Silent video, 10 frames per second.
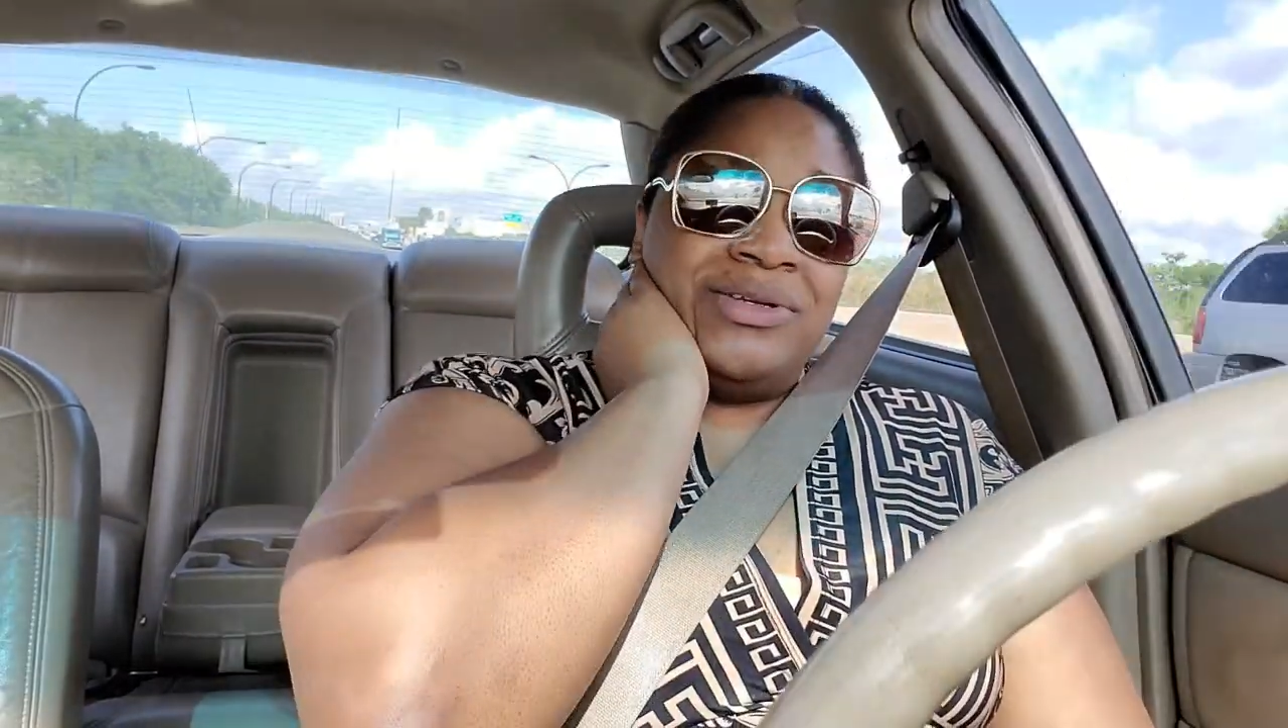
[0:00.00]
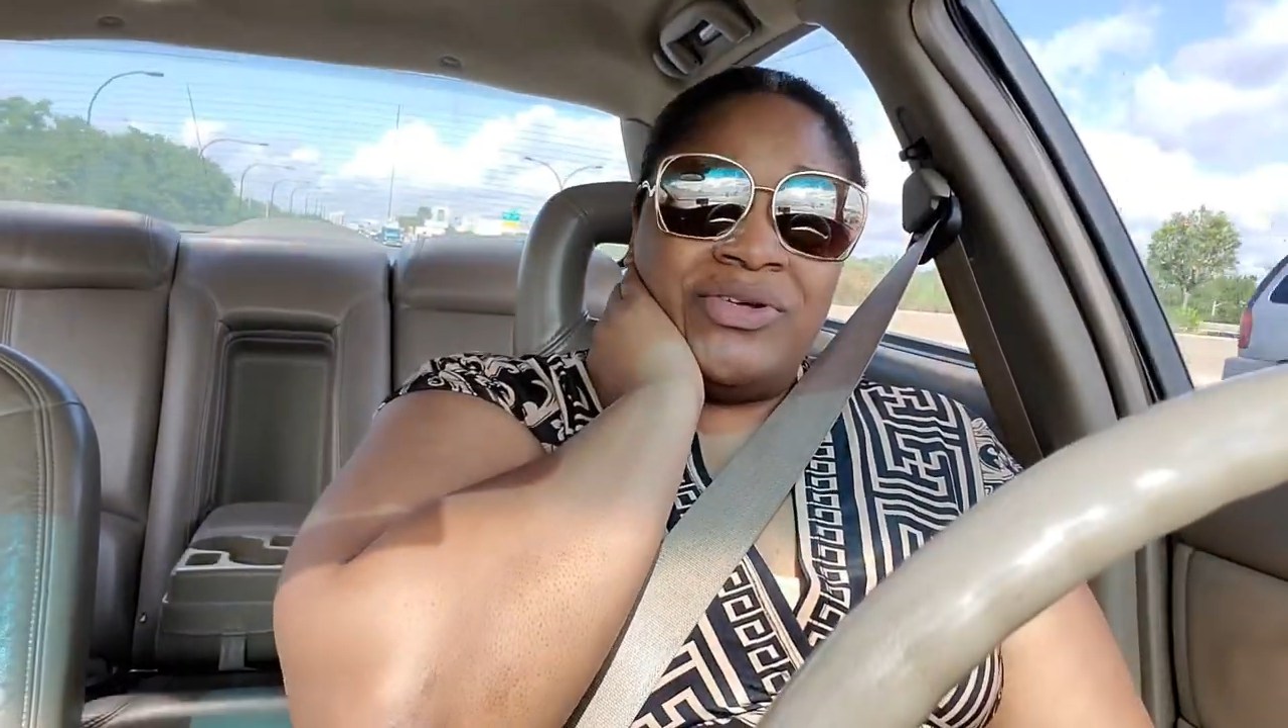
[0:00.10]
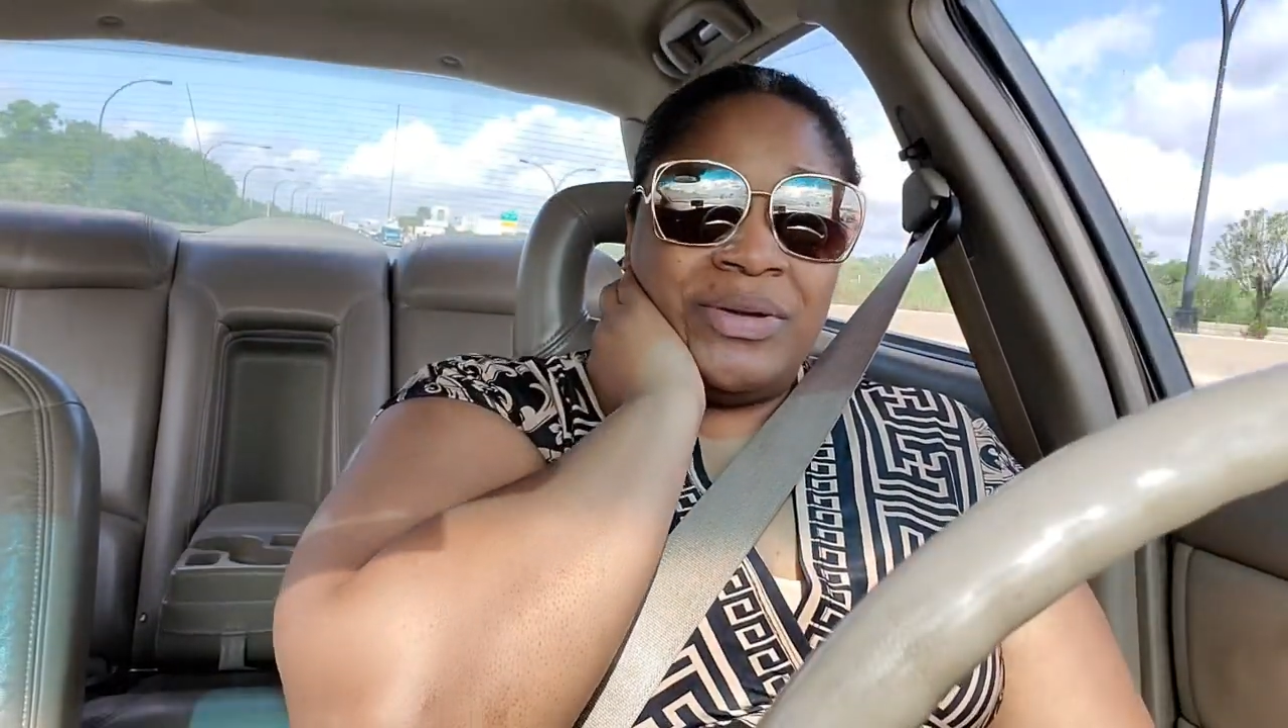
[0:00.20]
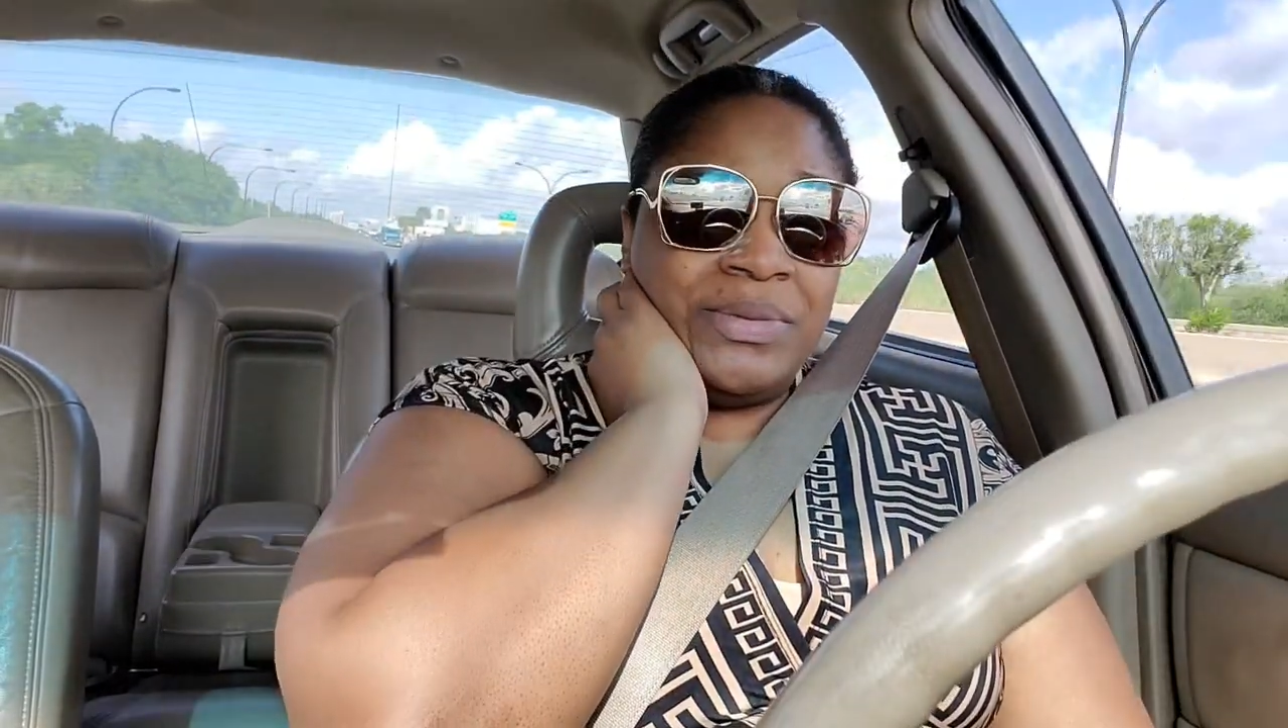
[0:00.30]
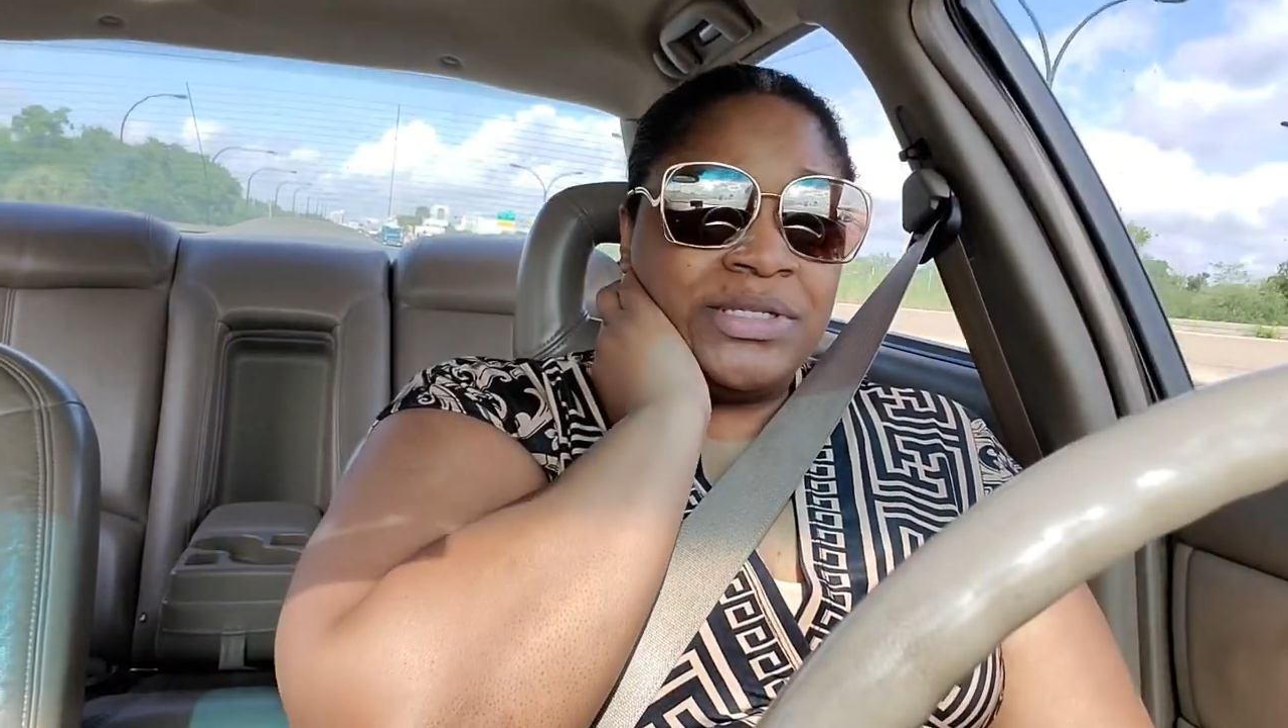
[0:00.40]

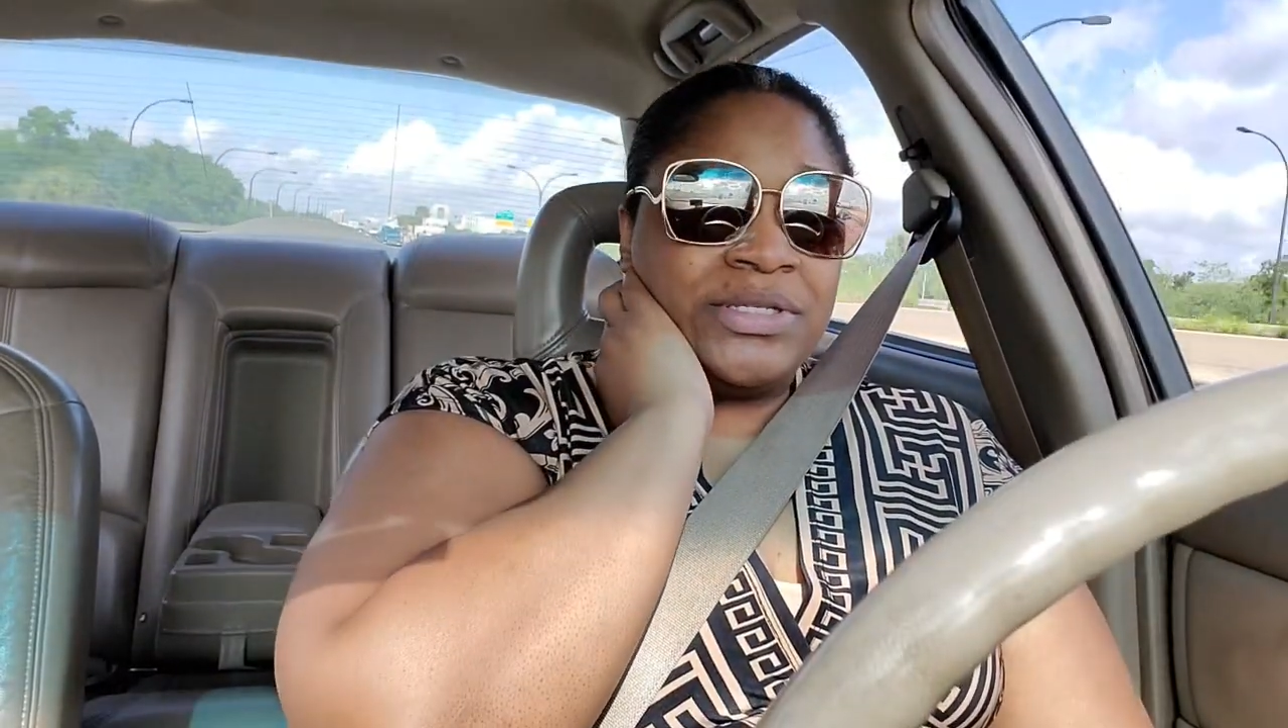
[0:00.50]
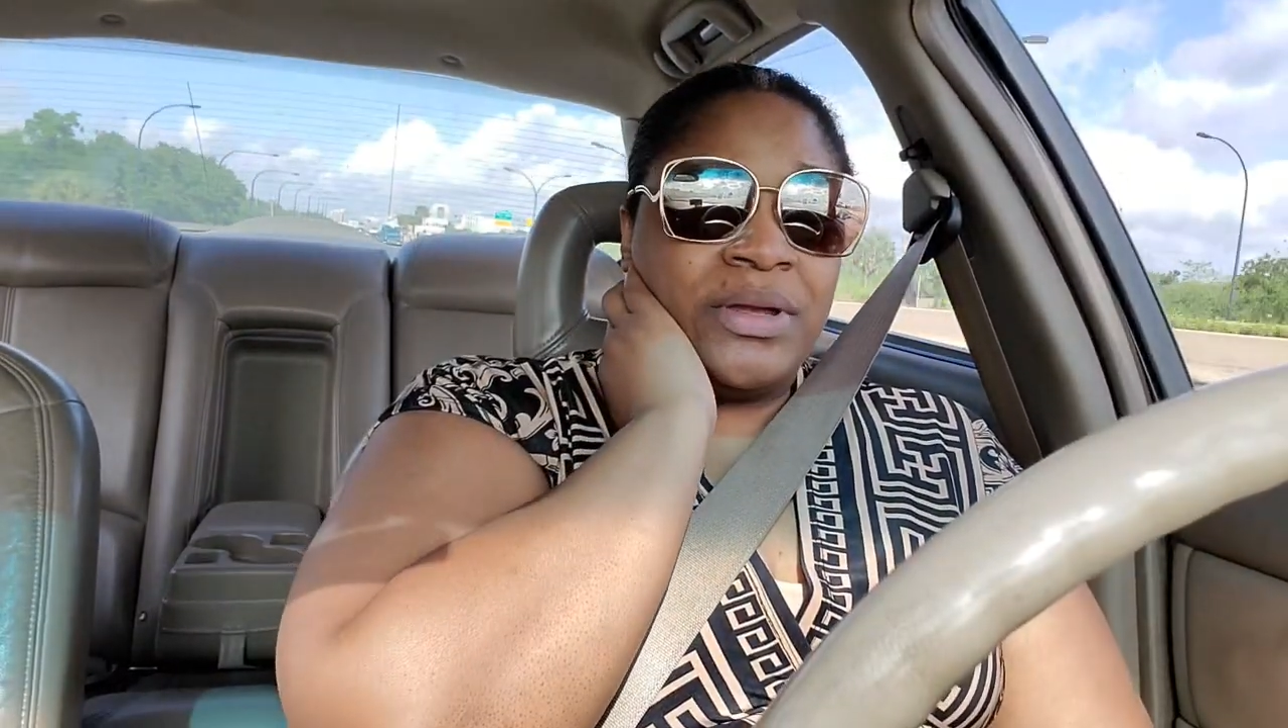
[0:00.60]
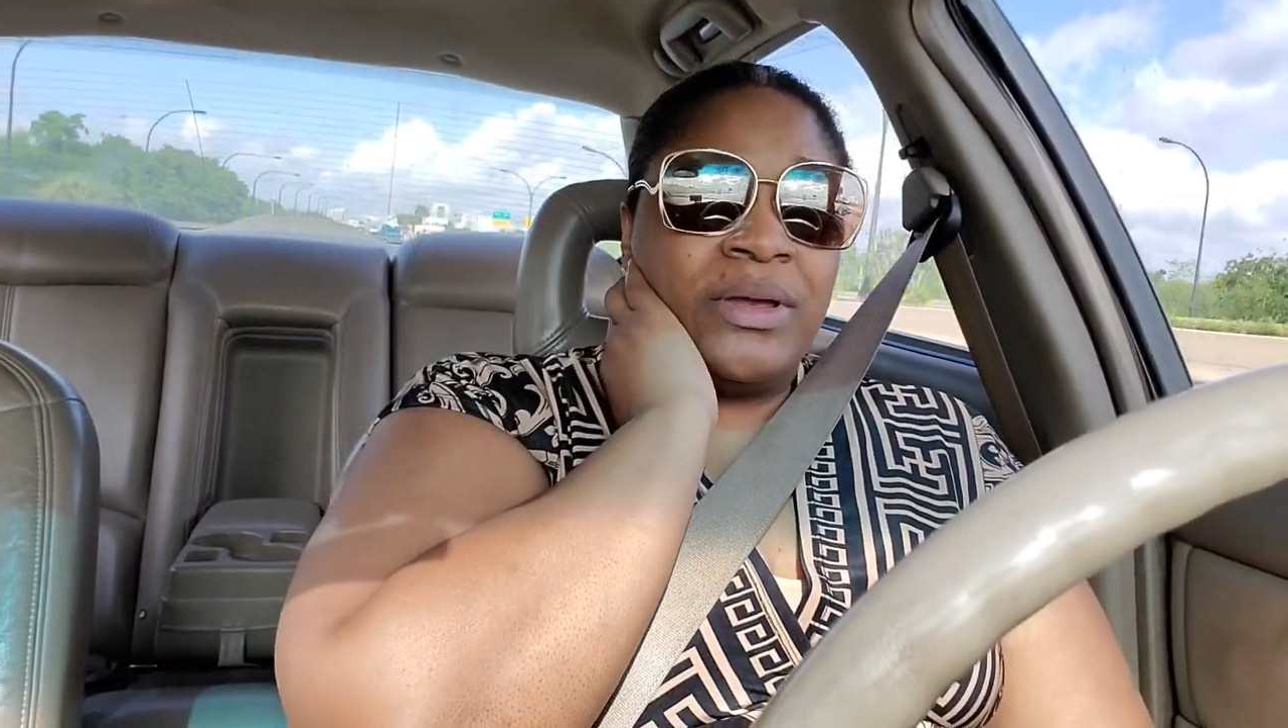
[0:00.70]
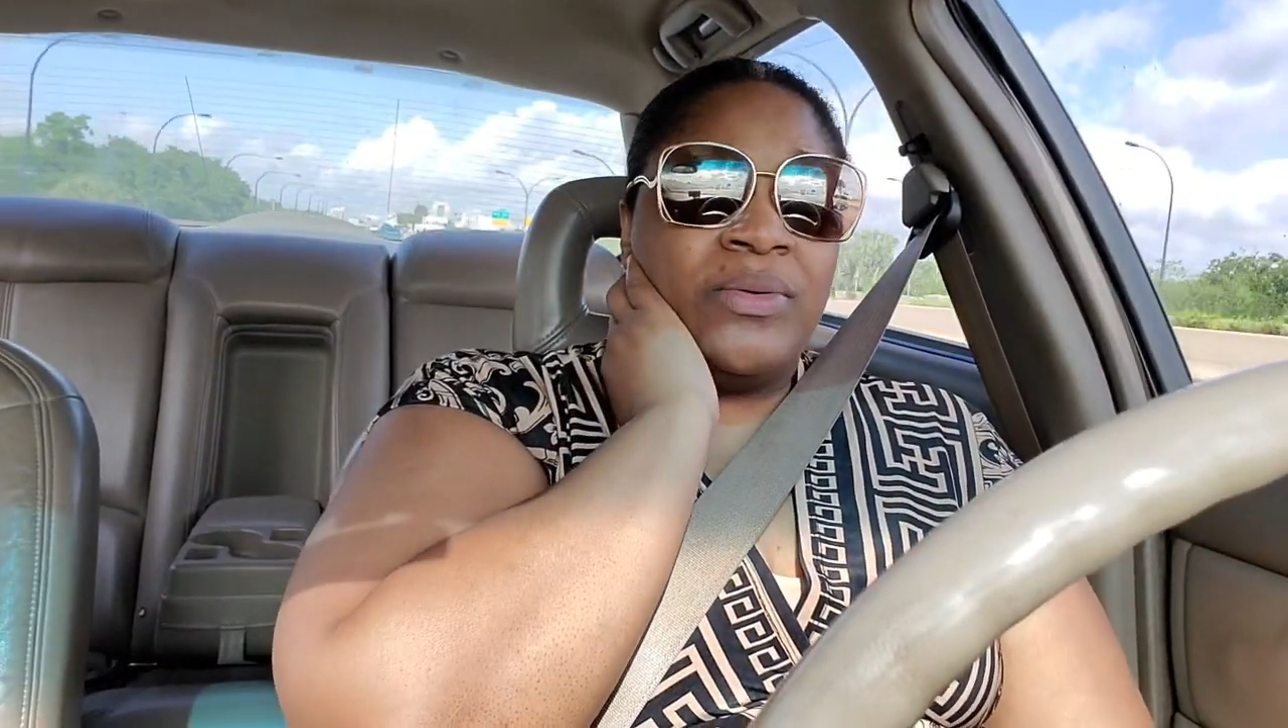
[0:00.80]
trimester,